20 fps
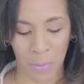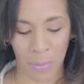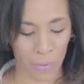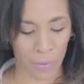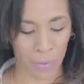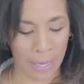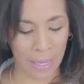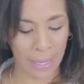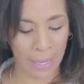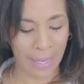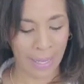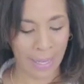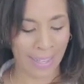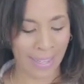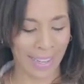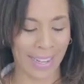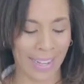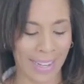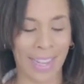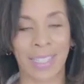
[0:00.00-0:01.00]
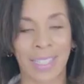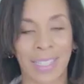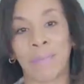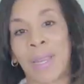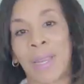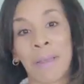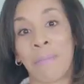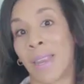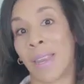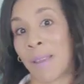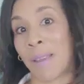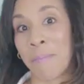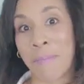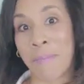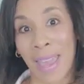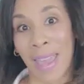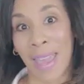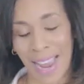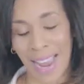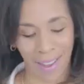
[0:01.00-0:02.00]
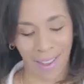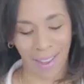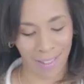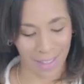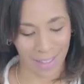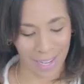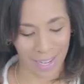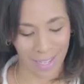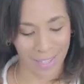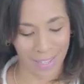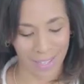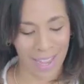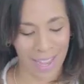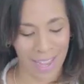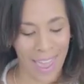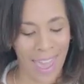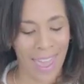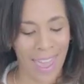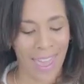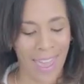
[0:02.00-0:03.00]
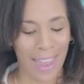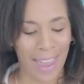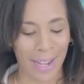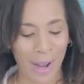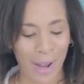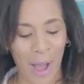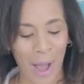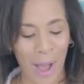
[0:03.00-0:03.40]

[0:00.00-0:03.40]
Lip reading: arena and has many, many, many accolades and